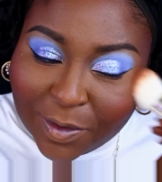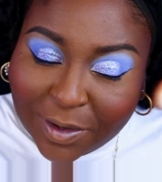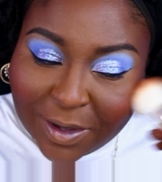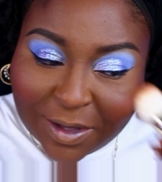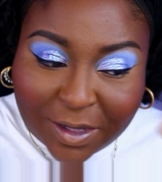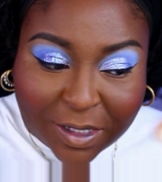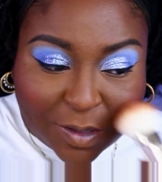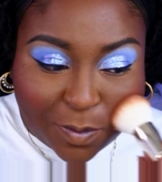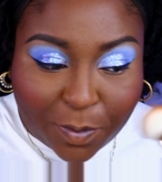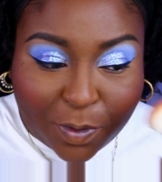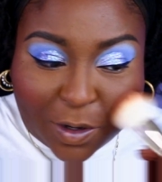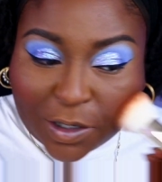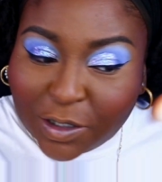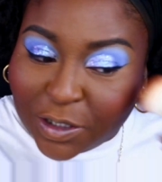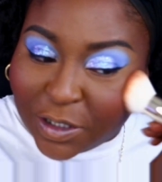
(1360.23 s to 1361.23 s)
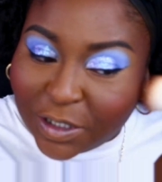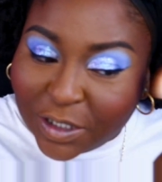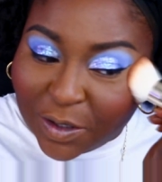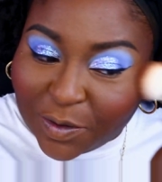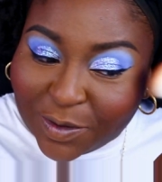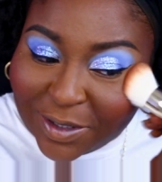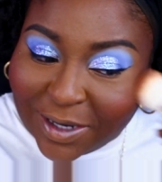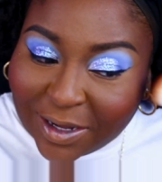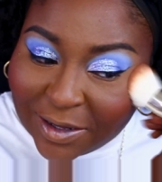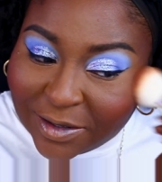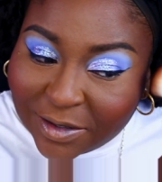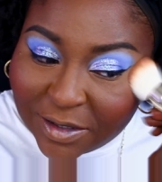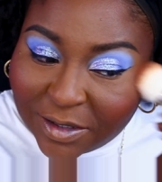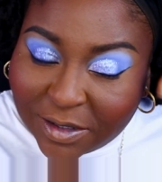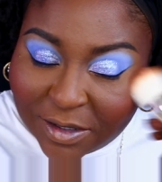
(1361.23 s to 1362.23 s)
and this brush is so
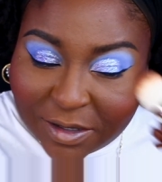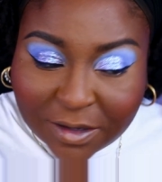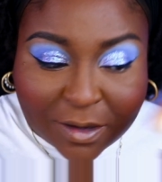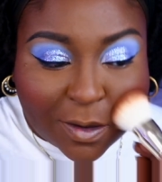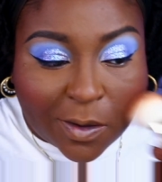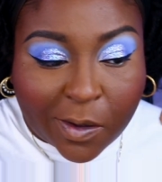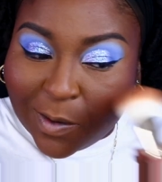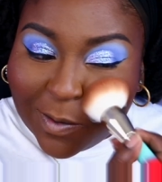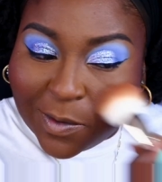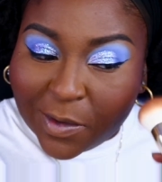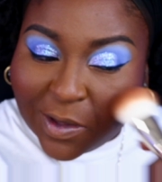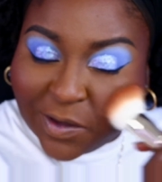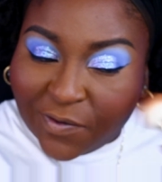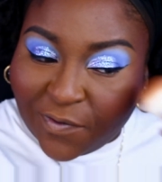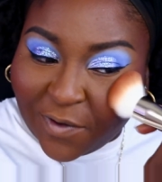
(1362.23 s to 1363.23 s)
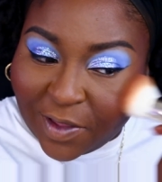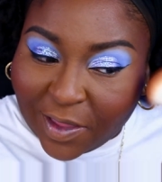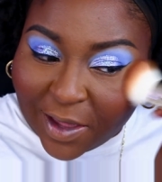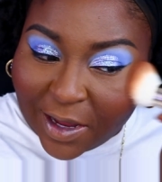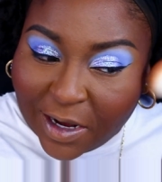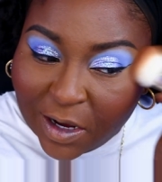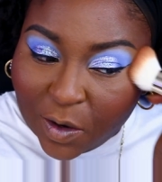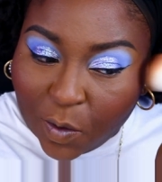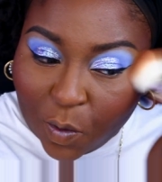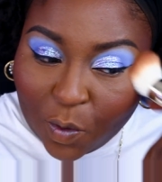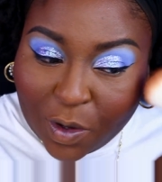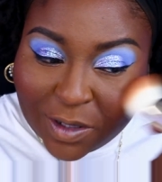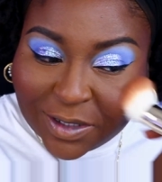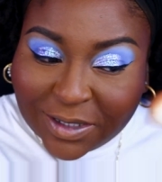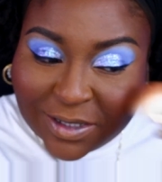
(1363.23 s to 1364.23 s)
dense. It's fun. Like, I didn't
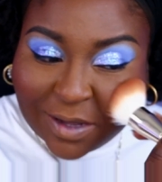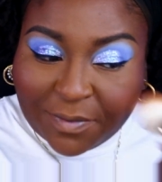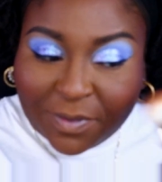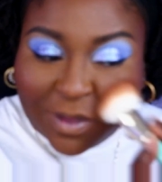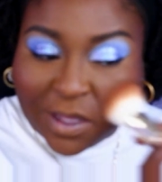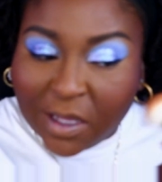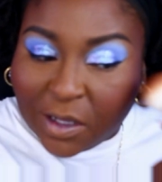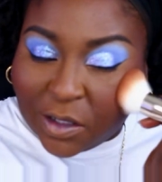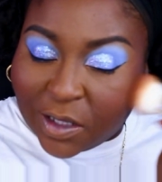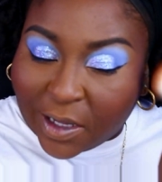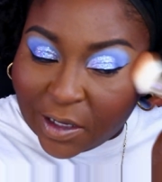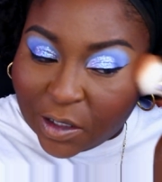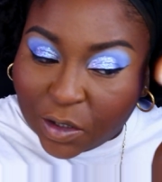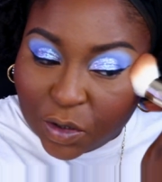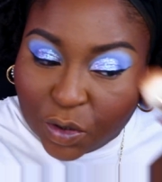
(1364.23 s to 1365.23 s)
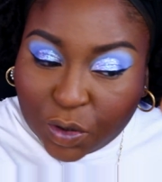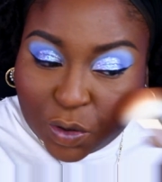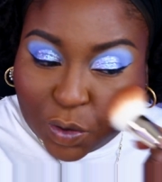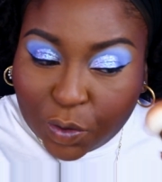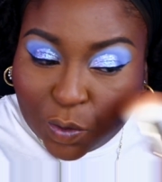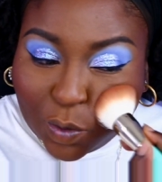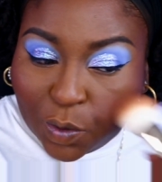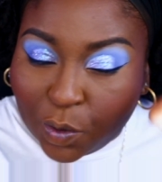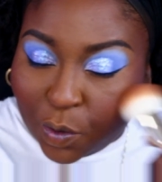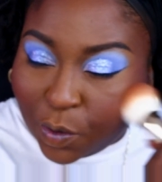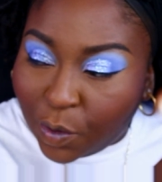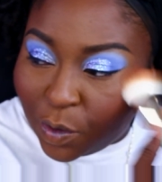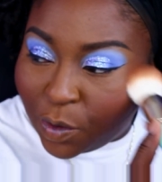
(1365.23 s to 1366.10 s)
want something like too